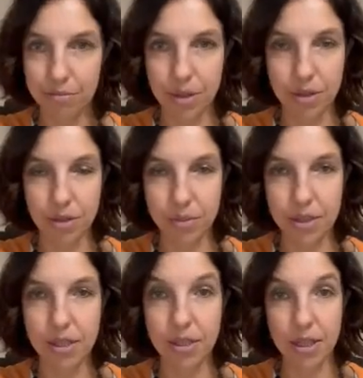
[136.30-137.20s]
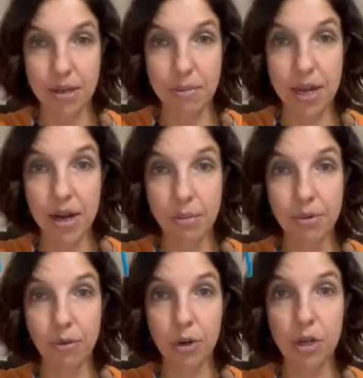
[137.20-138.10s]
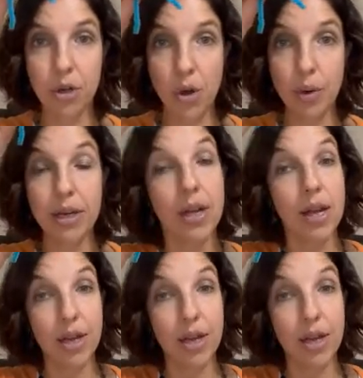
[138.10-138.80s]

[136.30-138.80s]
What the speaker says: Christmas is going to be here before you know it.